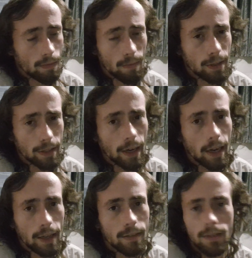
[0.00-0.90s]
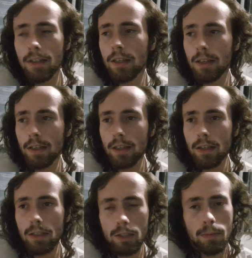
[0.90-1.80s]
but that
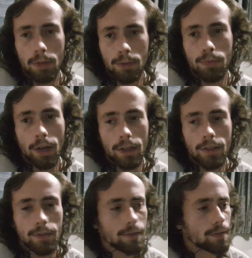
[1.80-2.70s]
is the most proud of.